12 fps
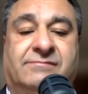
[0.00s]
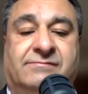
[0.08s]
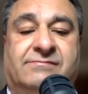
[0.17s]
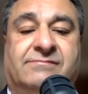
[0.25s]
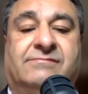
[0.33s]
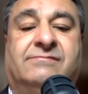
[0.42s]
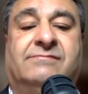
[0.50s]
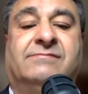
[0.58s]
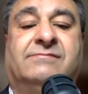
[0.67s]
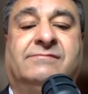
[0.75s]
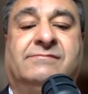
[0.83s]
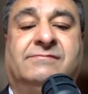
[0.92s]

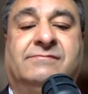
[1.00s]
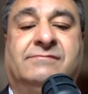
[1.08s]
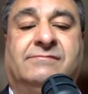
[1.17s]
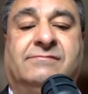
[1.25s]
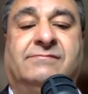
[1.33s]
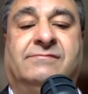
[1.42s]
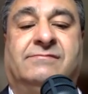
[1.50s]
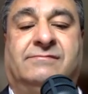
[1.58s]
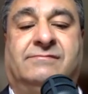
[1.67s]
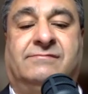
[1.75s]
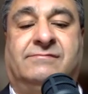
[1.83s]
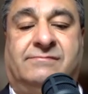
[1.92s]

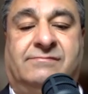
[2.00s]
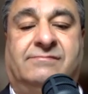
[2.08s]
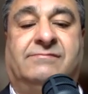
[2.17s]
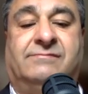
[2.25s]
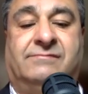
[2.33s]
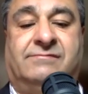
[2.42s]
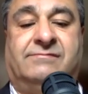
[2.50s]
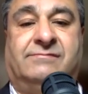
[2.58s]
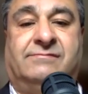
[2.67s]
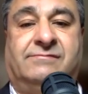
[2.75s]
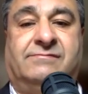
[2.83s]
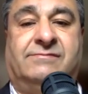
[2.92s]

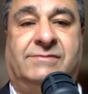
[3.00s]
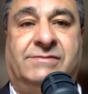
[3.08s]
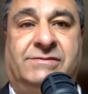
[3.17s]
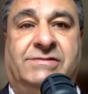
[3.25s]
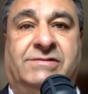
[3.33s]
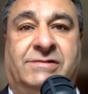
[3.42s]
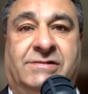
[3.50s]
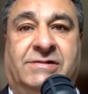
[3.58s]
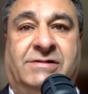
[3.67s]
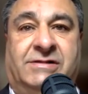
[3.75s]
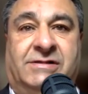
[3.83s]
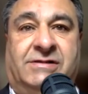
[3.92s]

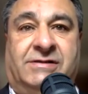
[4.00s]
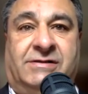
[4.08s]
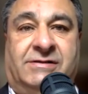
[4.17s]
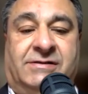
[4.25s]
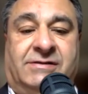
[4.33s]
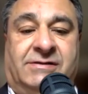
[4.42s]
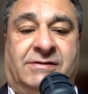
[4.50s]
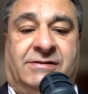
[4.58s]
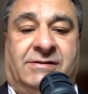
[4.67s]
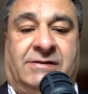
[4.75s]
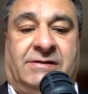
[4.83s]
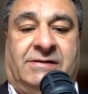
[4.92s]

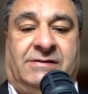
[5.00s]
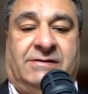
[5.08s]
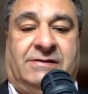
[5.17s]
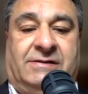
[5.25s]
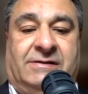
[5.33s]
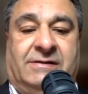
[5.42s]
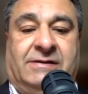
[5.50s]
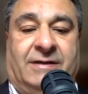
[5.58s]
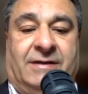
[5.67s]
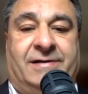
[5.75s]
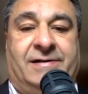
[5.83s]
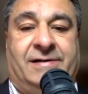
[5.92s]
(silent)